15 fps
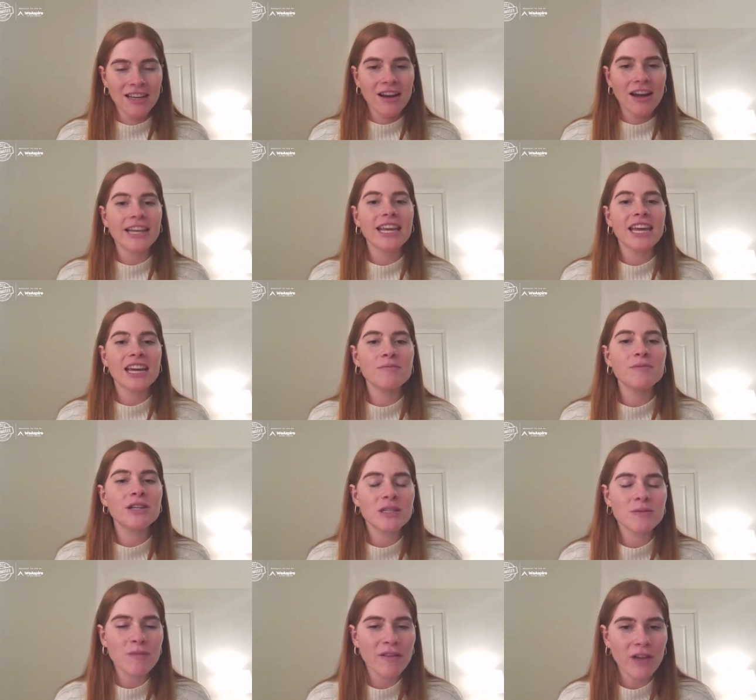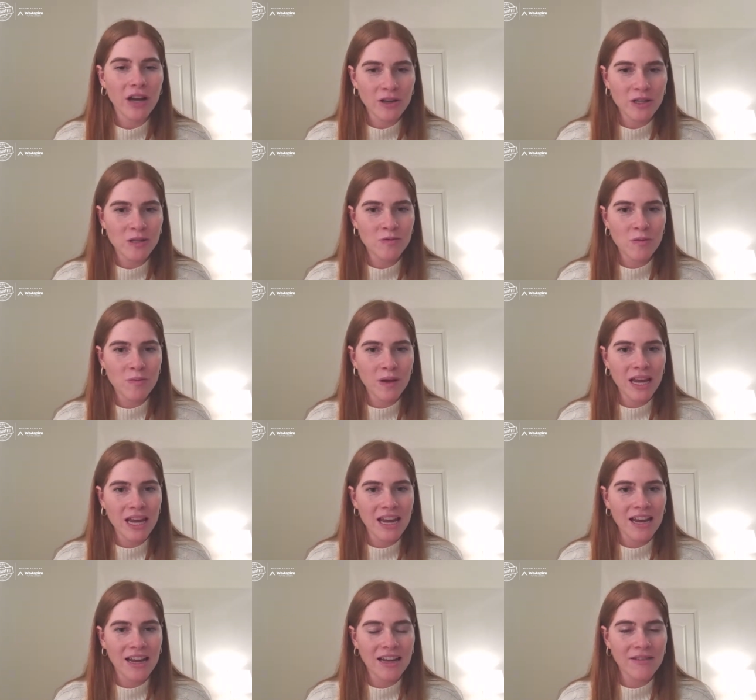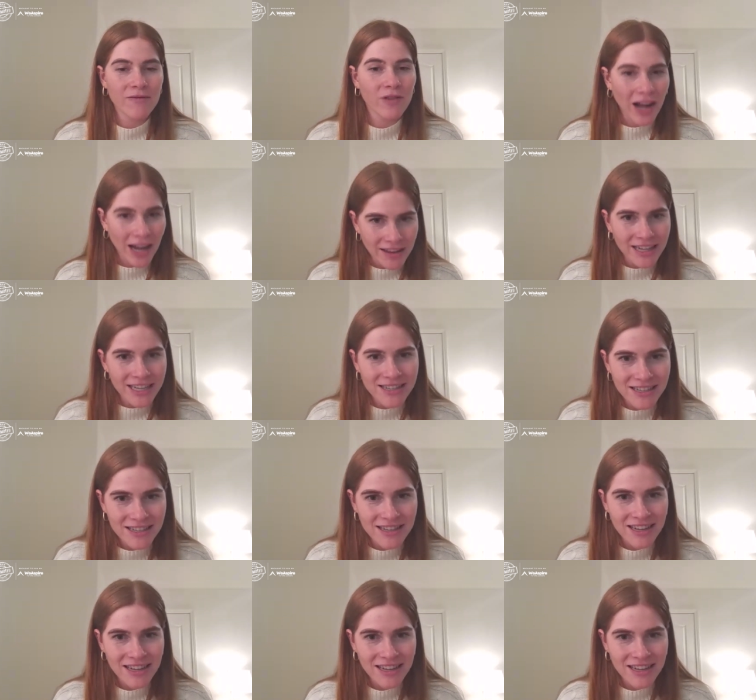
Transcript: I cared mm. because my values were being violated,